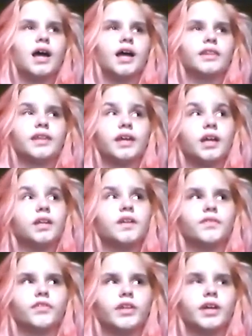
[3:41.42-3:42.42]
at the end
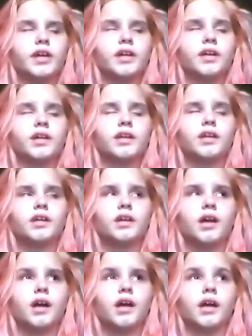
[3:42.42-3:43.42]
of the year,
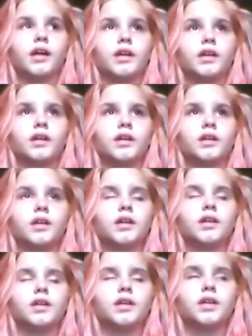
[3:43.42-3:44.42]
a
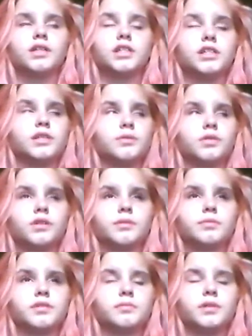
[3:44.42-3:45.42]
teacher walked
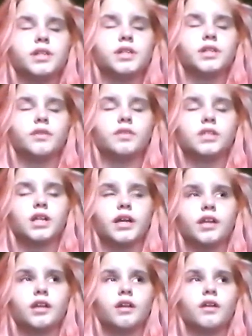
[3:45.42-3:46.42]
up to me and he was like,